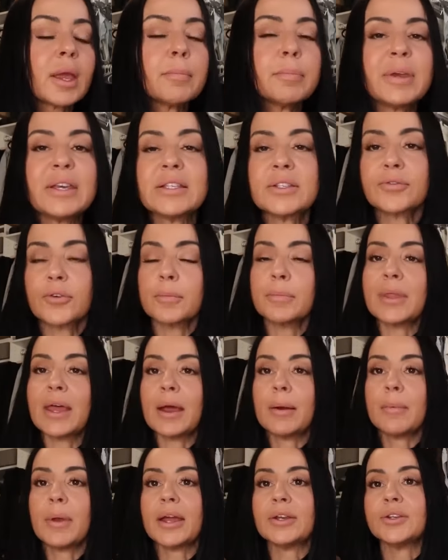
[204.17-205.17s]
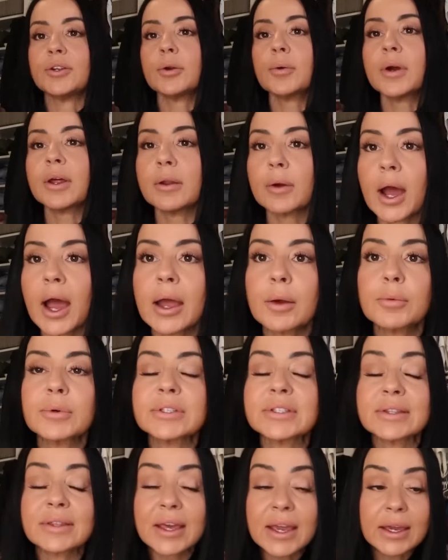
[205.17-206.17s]
piece from them, and you know what, I
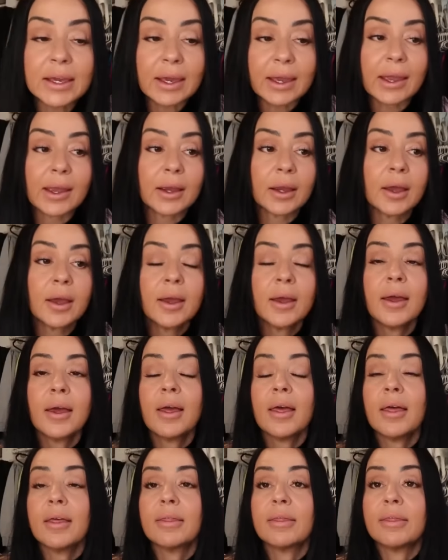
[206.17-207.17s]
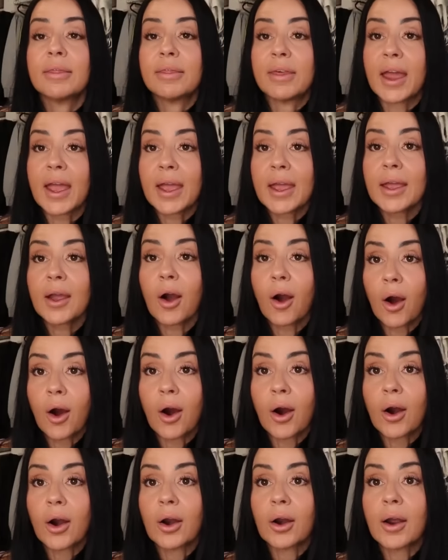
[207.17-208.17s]
was thinking they
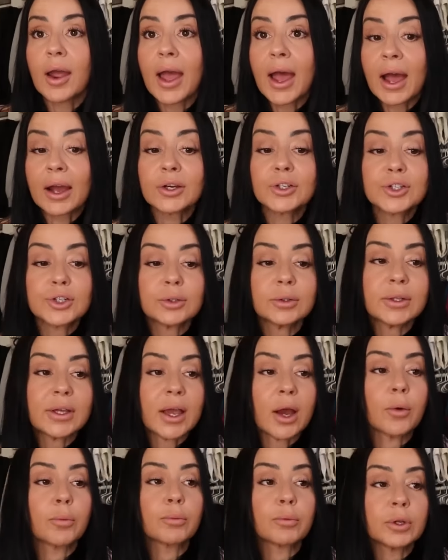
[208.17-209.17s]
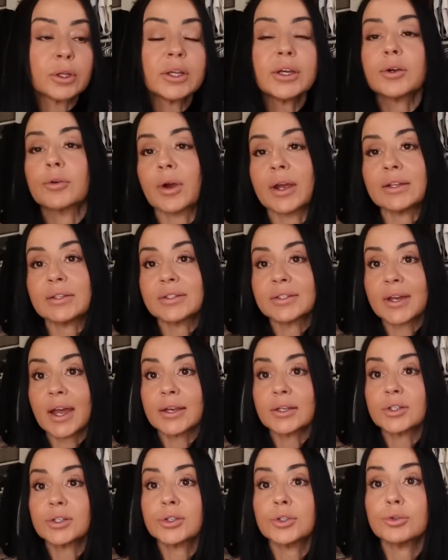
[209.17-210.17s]
are actually a really great
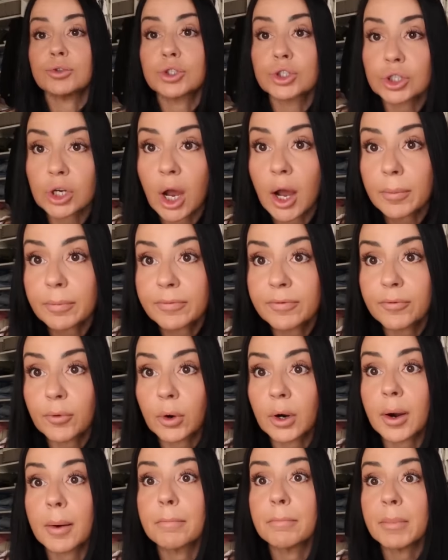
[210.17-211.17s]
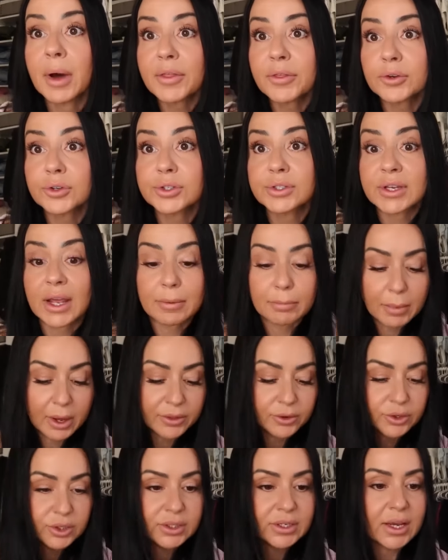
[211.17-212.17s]
site to shop for Mother's Day.
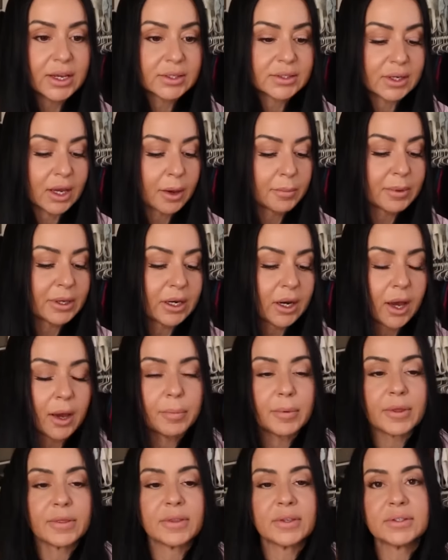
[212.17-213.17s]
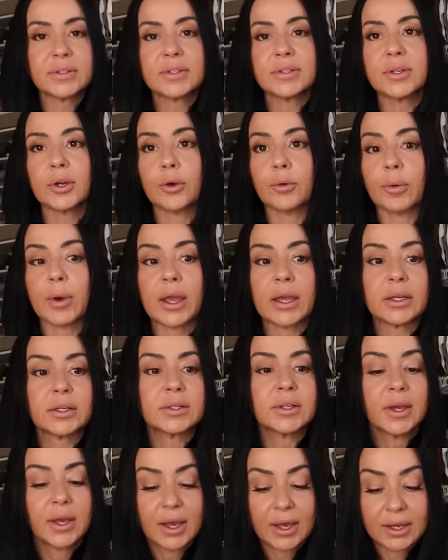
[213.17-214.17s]
Mother's Day is coming up, and this is a
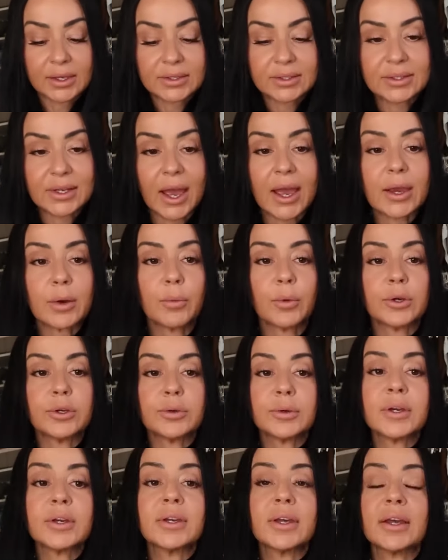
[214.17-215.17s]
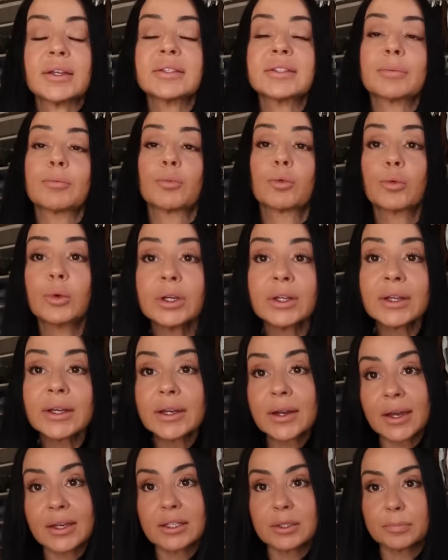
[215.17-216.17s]
great site where you can get some really
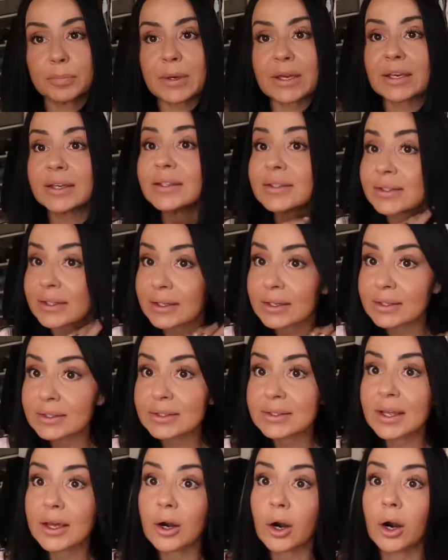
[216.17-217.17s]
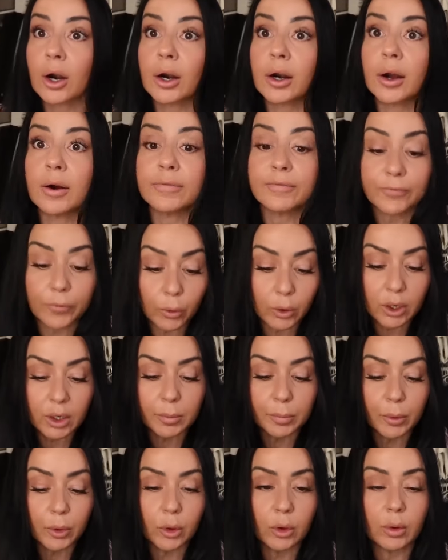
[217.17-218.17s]
nice pieces that are
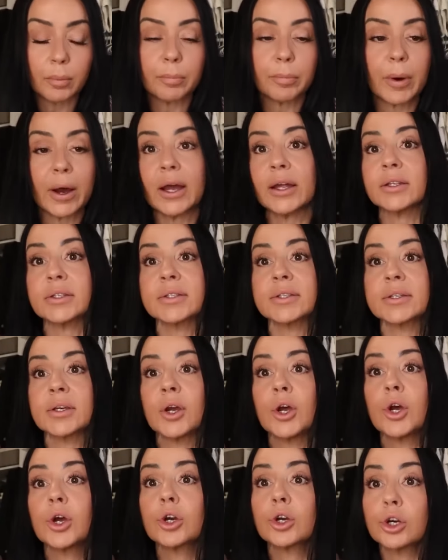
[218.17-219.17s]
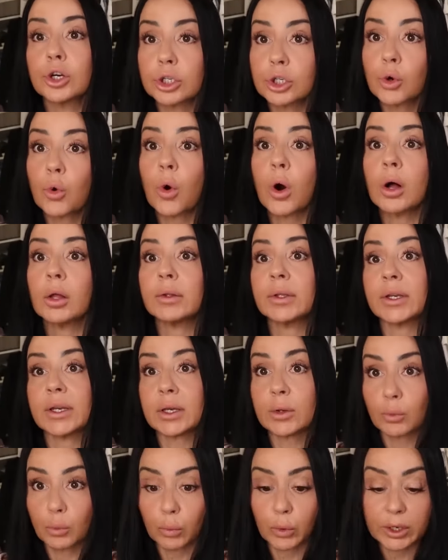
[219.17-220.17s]
affordable but good
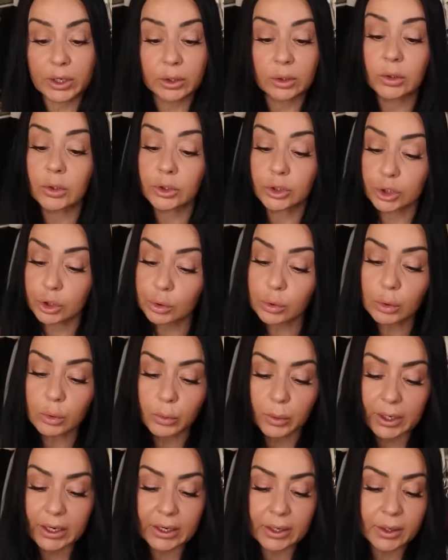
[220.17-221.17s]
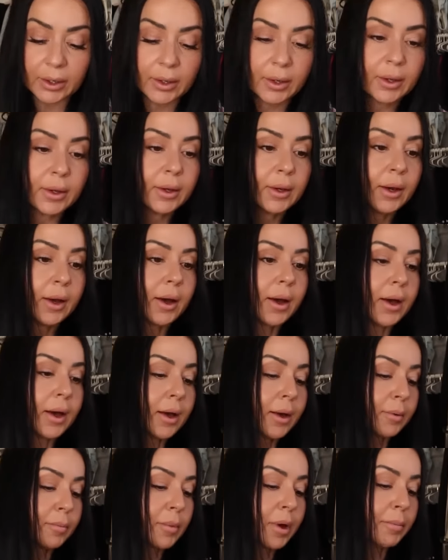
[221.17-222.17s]
quality real jewelry.
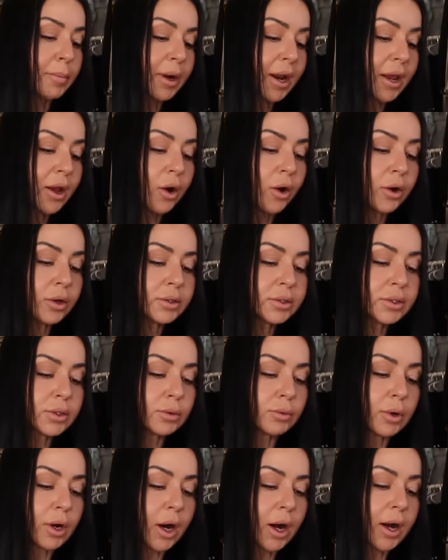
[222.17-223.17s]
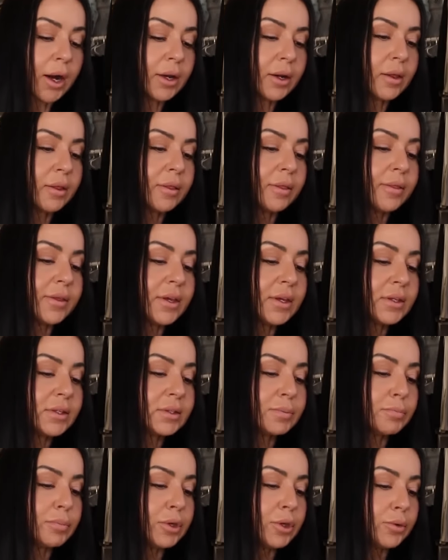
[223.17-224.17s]
But I also got
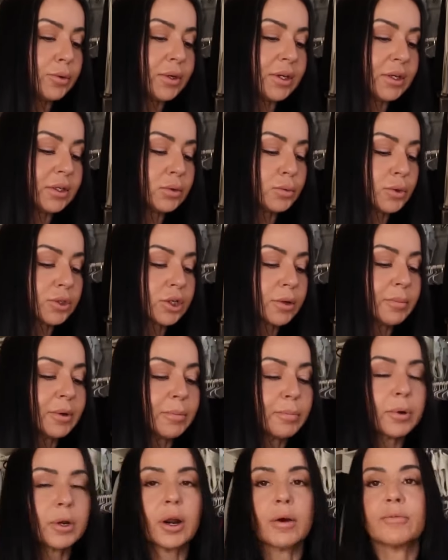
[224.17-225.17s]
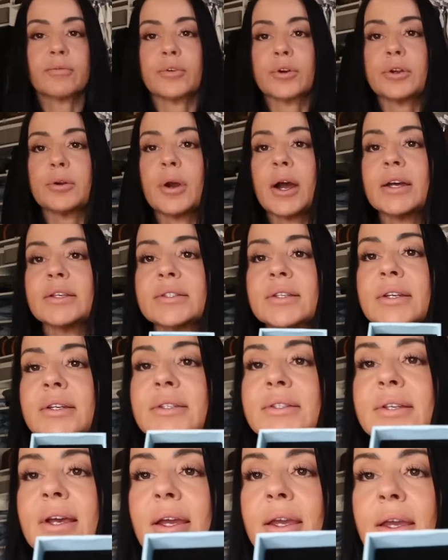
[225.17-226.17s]
these beauties, which I'm going to put on for you guys in
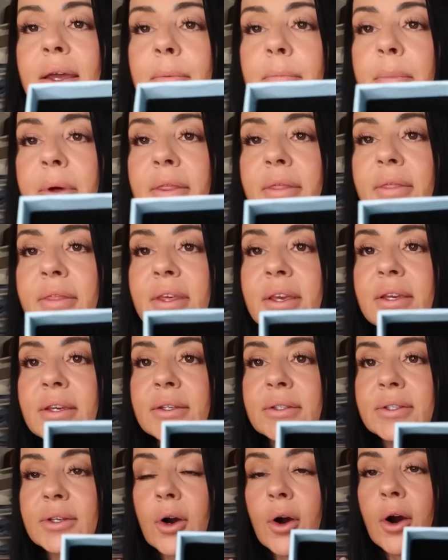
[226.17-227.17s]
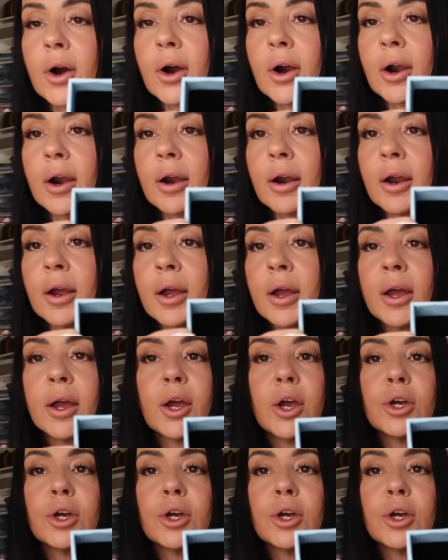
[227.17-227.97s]
a second, but these are